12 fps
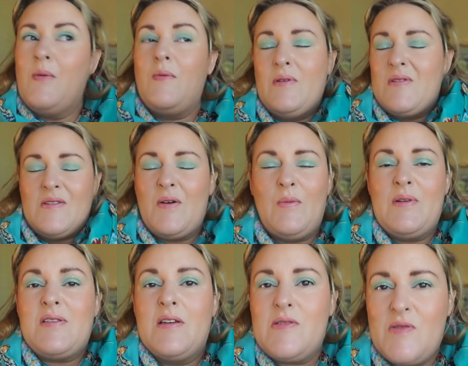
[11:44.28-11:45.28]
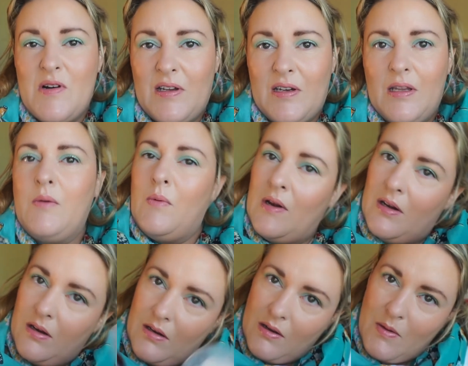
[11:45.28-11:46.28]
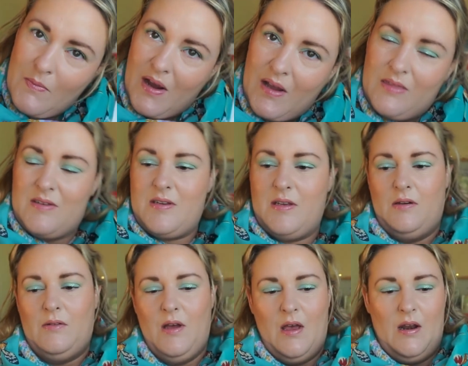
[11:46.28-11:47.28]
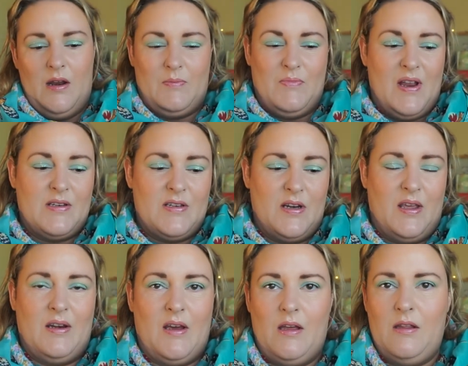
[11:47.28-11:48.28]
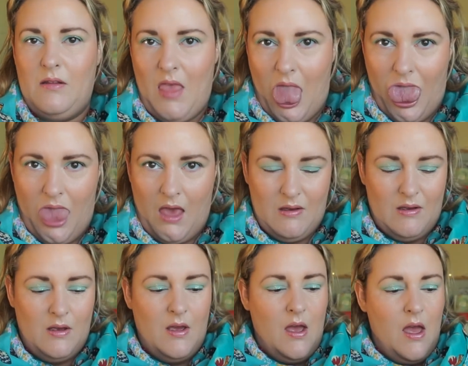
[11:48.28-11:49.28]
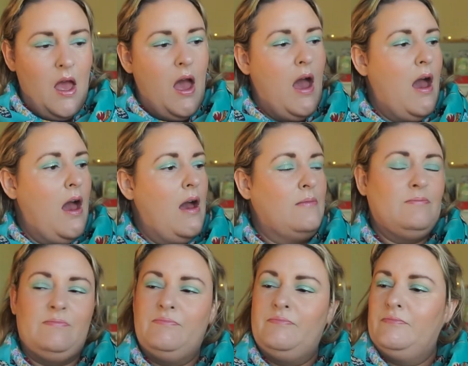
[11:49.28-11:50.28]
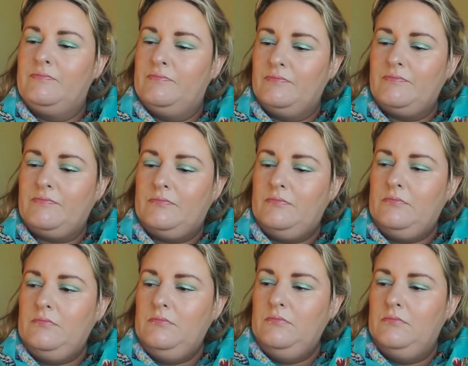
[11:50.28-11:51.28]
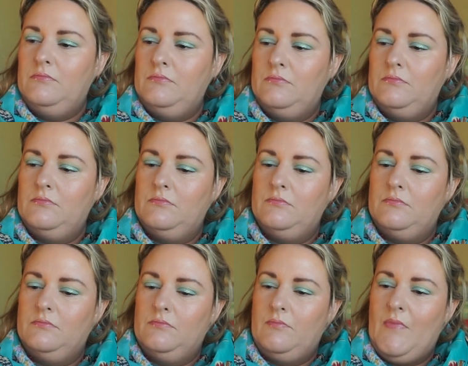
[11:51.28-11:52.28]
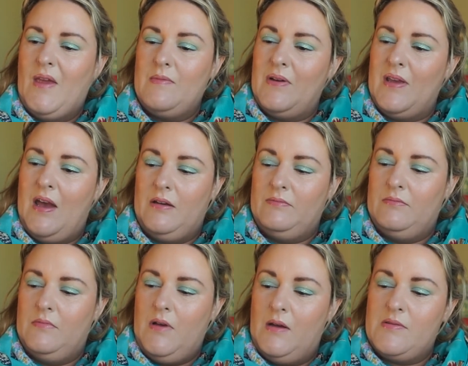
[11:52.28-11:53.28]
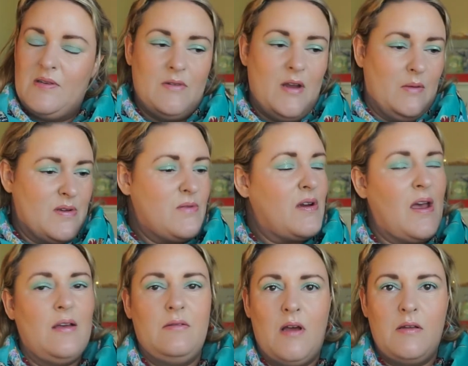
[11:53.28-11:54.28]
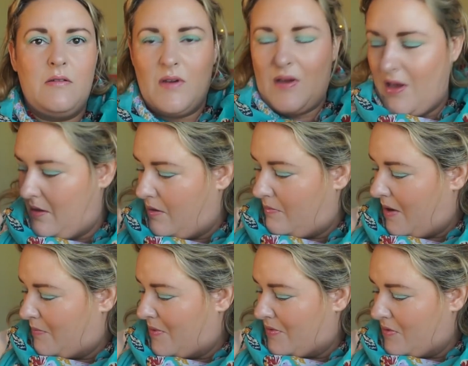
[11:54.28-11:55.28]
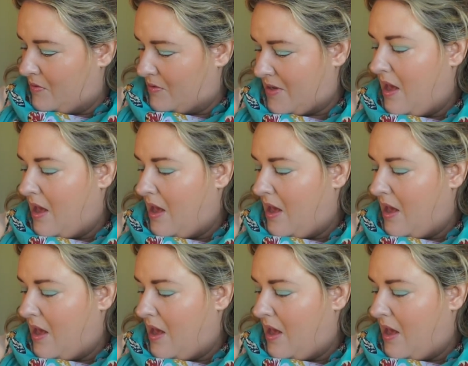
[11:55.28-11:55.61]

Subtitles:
We don't know. We'll say trucking. We combine the two, like Brangelina. But yeah. I'm doing okay. I'm happy with those.